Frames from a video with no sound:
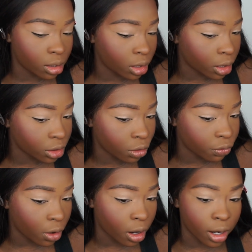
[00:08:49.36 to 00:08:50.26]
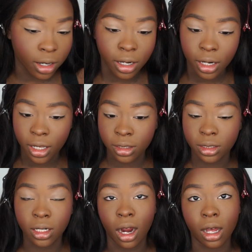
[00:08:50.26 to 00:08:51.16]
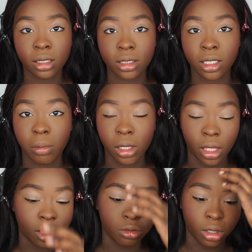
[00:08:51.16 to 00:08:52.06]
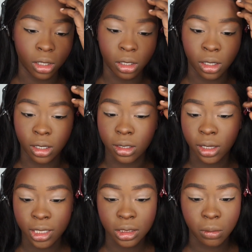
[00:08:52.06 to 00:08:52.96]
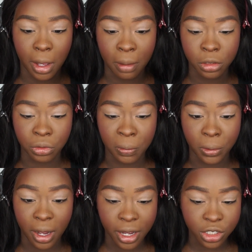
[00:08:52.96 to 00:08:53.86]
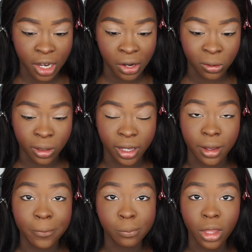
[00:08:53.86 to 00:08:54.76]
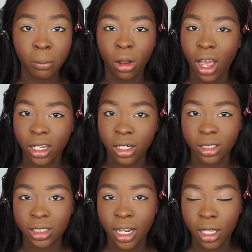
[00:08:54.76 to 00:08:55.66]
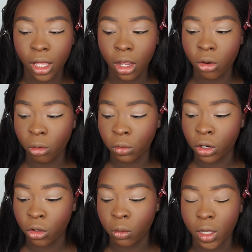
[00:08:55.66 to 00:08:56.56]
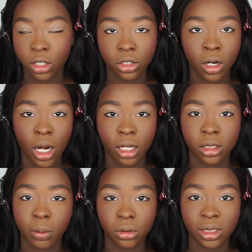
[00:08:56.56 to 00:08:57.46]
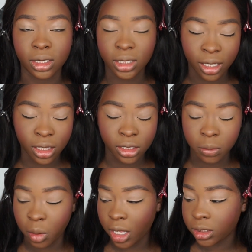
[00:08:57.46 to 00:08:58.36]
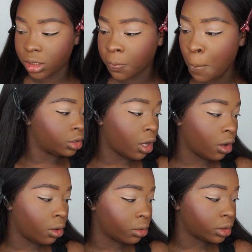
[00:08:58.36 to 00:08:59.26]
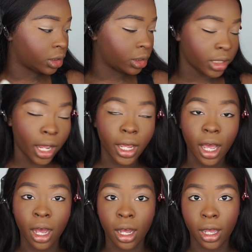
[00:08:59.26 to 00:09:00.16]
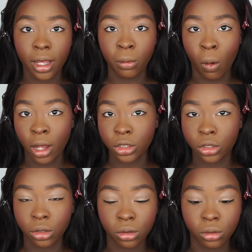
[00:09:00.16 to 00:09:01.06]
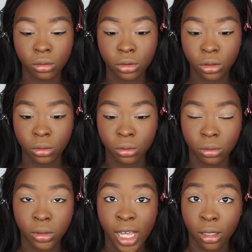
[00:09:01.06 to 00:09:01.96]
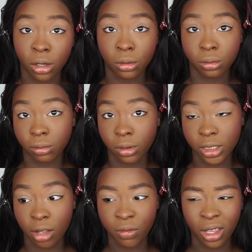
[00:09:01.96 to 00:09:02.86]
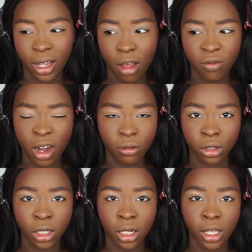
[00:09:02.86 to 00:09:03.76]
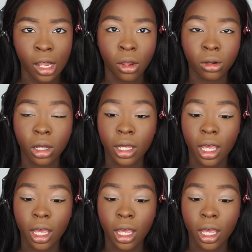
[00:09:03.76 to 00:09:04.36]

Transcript: yeah, so far it's not seeming like it's really good. Let's see what happens when I put eyeshadow on it. I'm not gonna set it like I normally do because you're not supposed to set this base. So today I want to do yellow because I feel like I've never done a yellow look